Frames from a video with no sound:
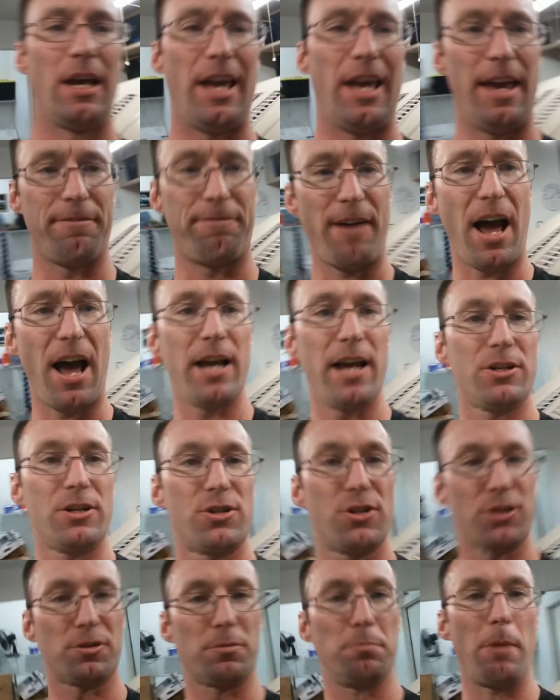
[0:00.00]
if I had
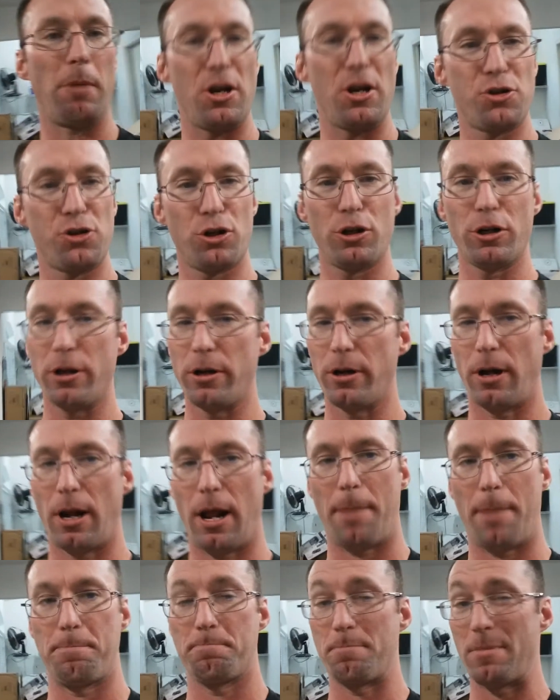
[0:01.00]
just measured,
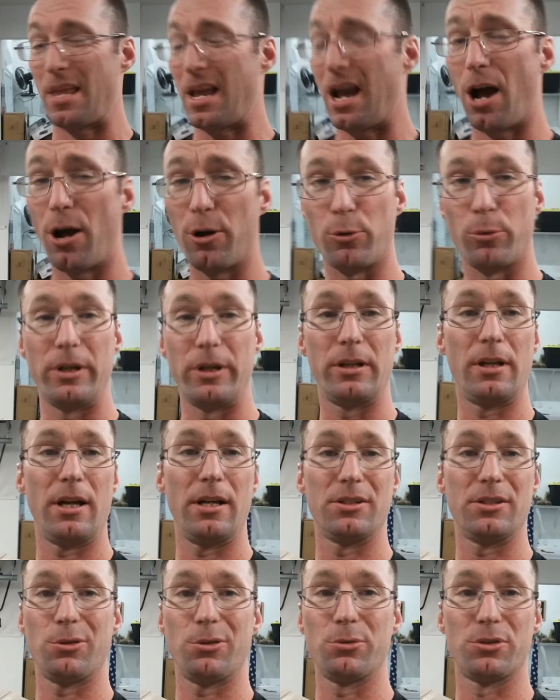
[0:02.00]
I would have
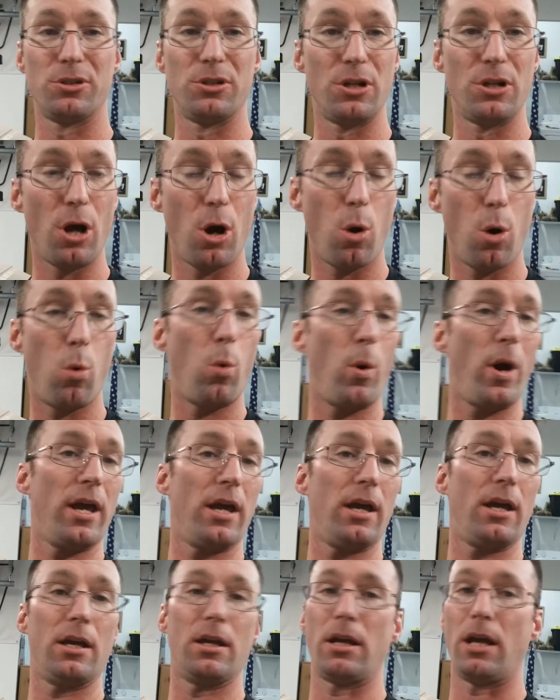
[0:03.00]
realized there was no
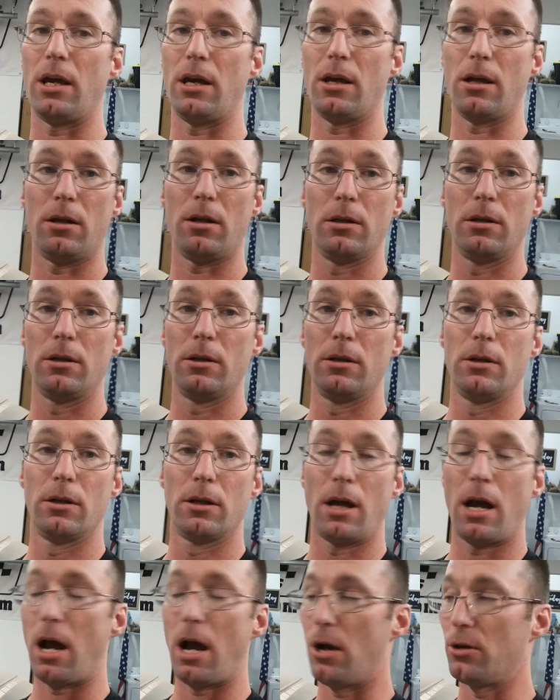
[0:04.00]
way in hell
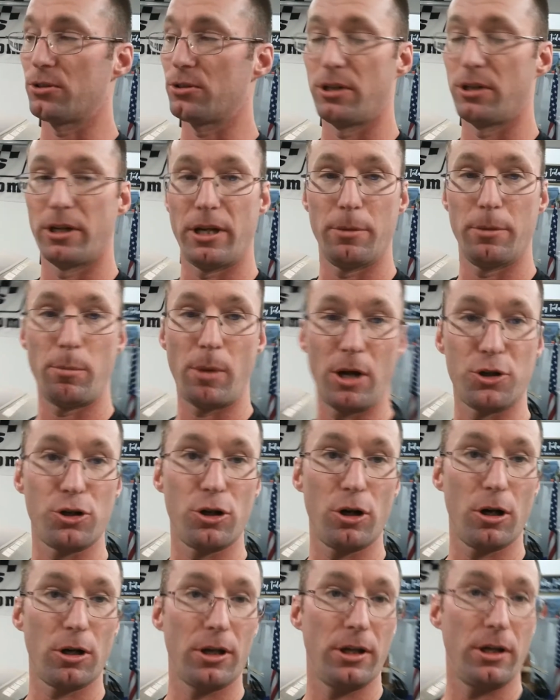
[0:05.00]
I was going to get my
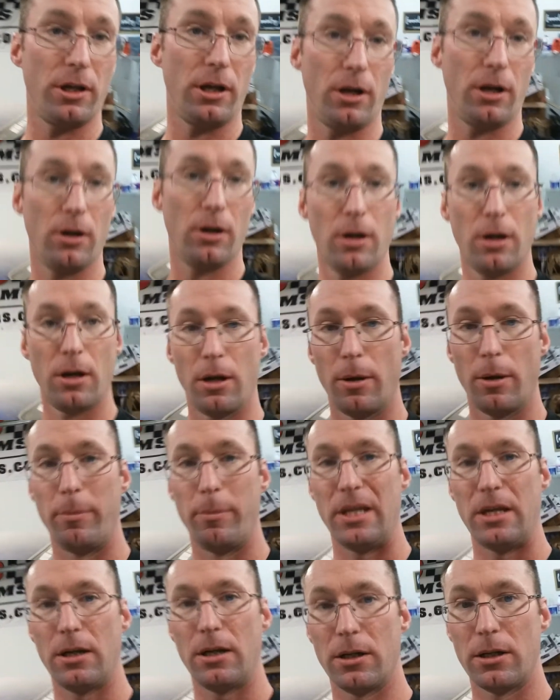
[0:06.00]
truck in here,
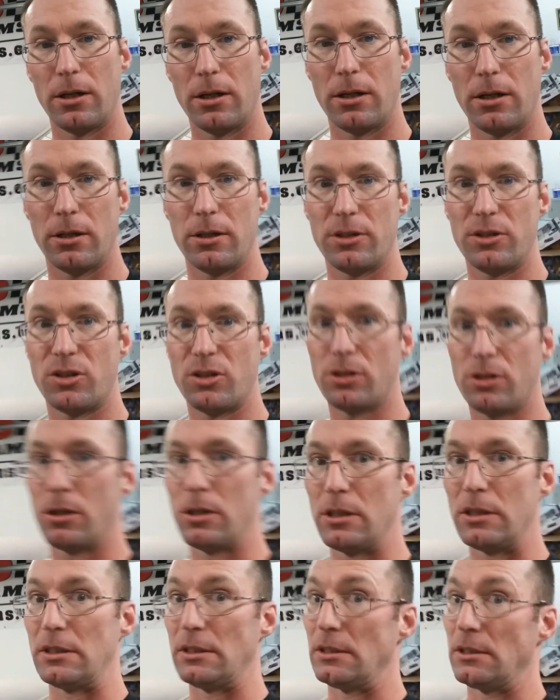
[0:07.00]
because
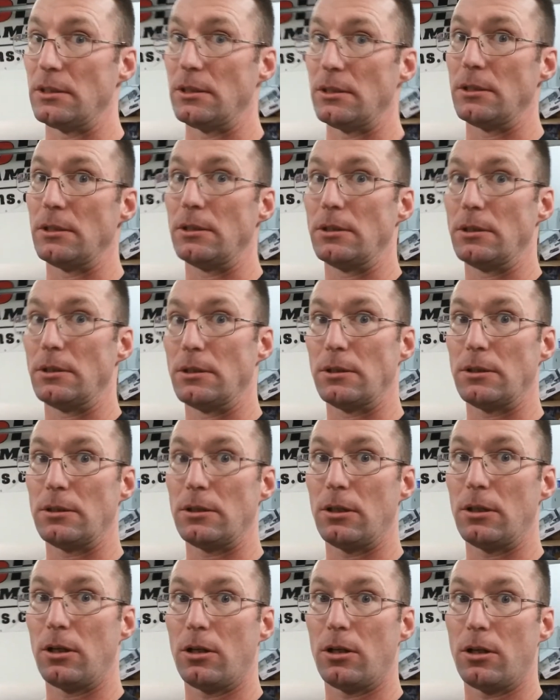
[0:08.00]

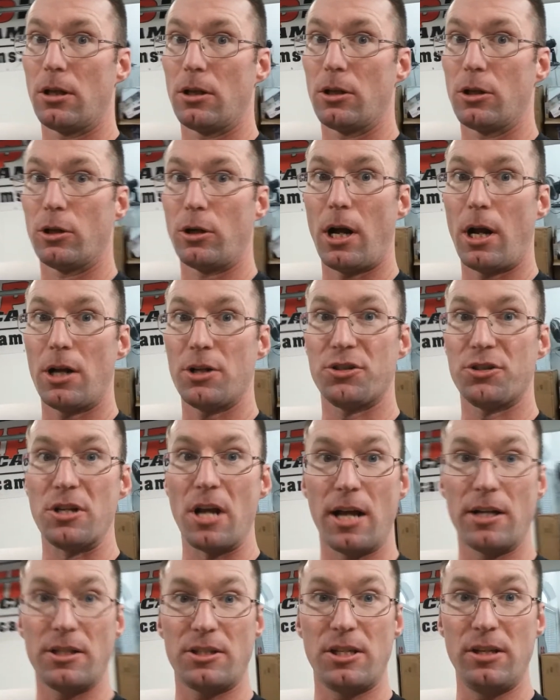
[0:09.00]
the garage is
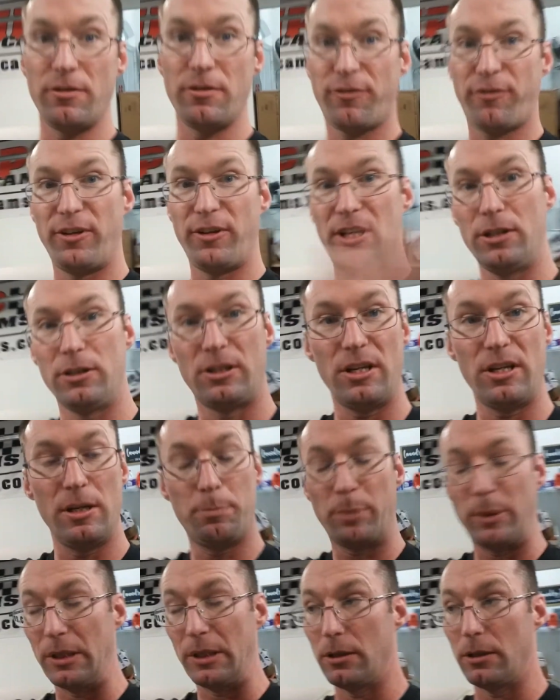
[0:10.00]
19 feet
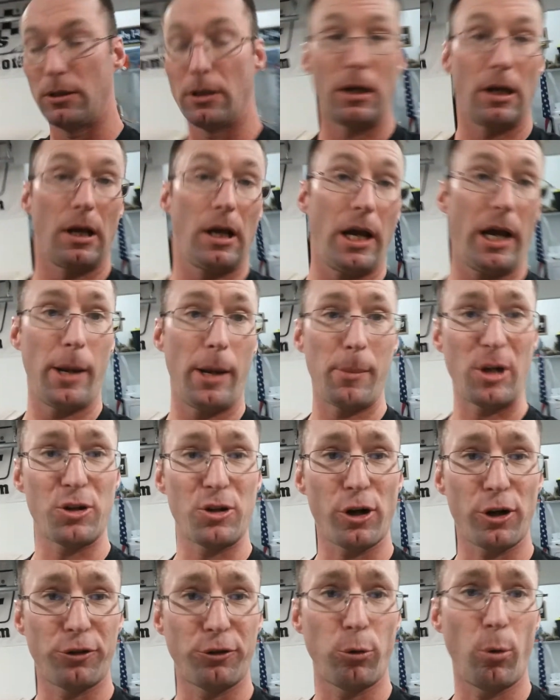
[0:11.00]
deep and my
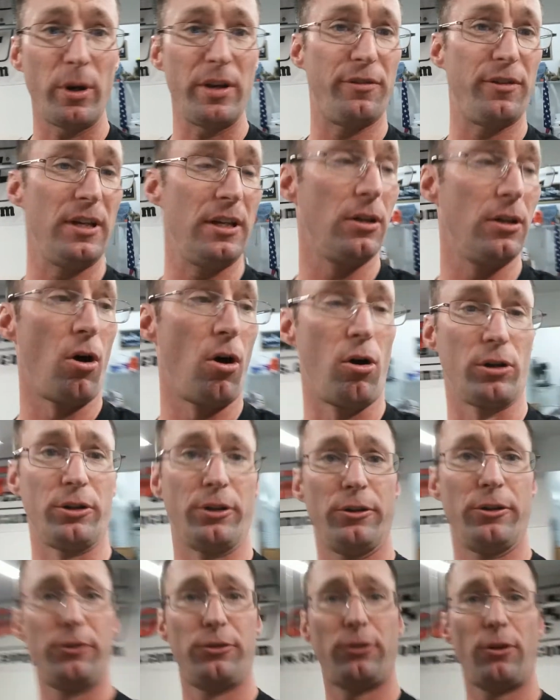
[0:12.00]
truck's 20 feet long.
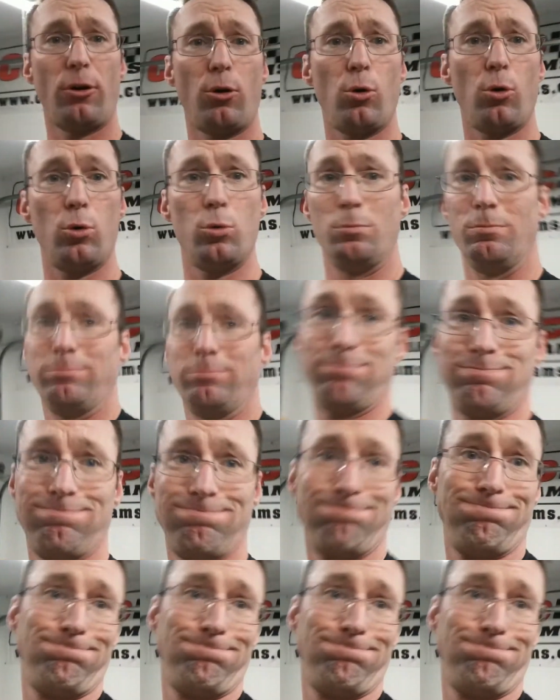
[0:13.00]
So